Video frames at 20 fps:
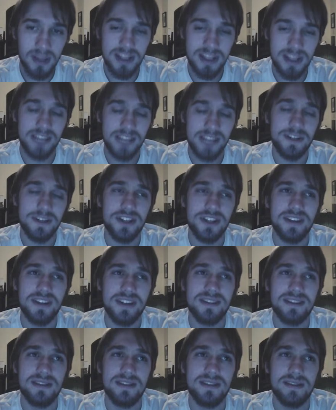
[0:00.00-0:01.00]
Science
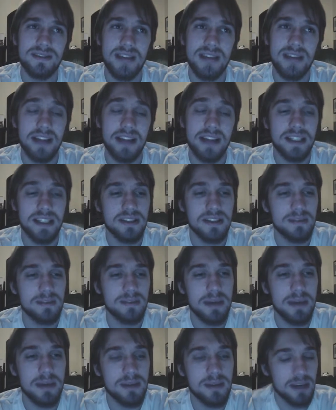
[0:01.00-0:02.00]
fiction, at least
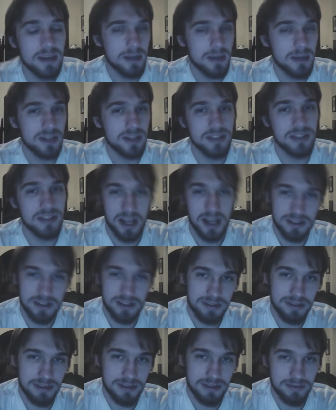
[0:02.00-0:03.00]
maybe amongst
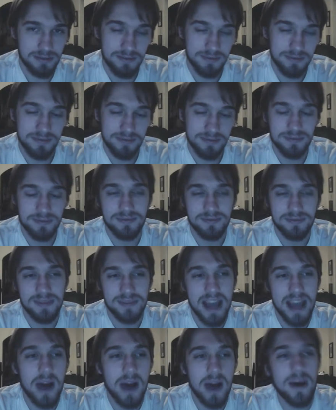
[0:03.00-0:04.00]
us
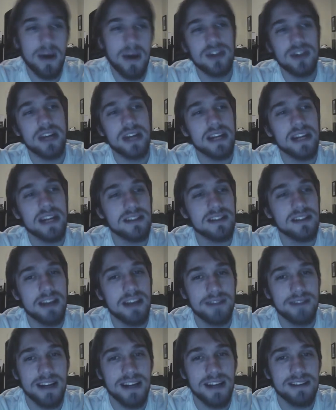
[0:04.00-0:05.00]
now educated
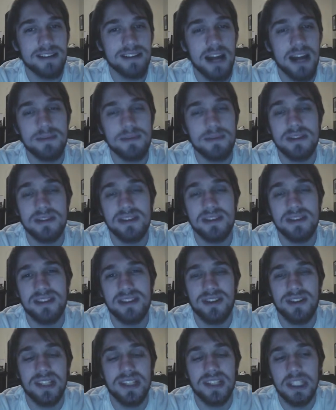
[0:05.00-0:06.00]
sci-fi types, is
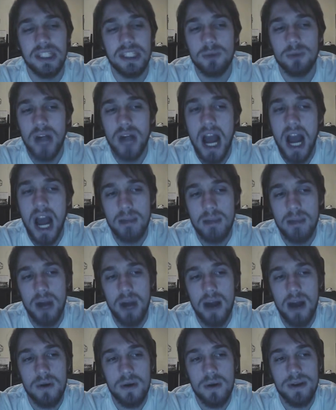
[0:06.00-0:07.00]
considered a little more
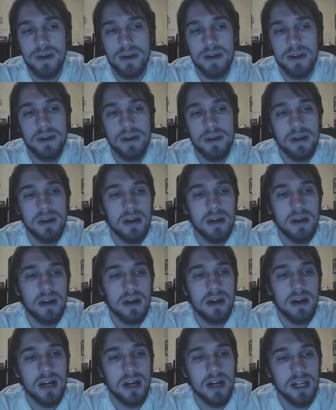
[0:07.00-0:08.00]
highbrow.
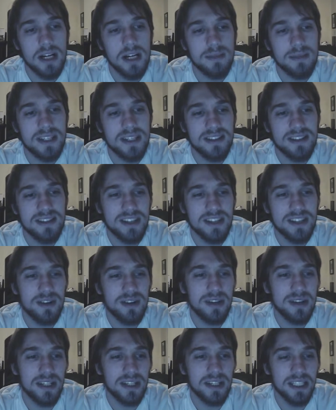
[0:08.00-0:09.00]
Um, it's
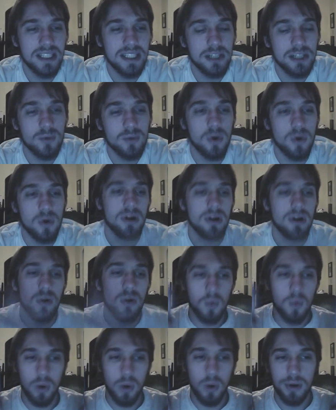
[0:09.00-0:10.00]
considered a little more
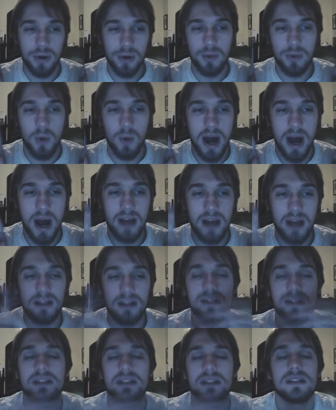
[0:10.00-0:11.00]

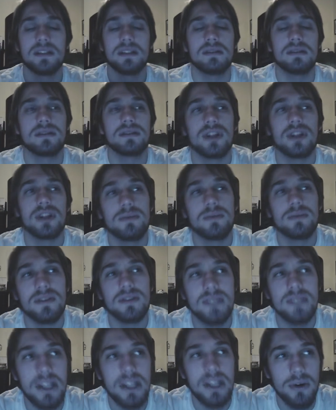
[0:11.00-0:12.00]
worthwhile in terms
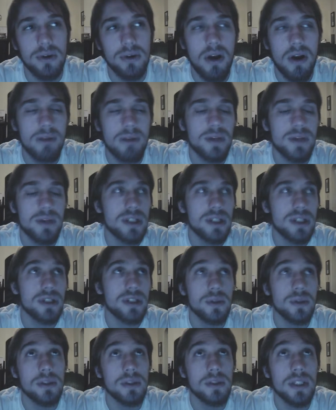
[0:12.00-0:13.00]
of literary
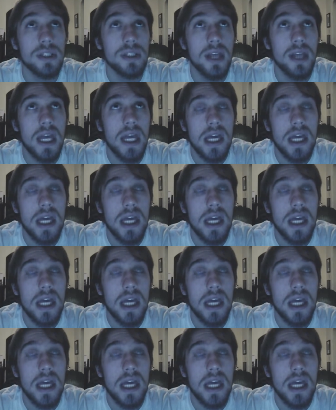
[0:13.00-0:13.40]
pursuits.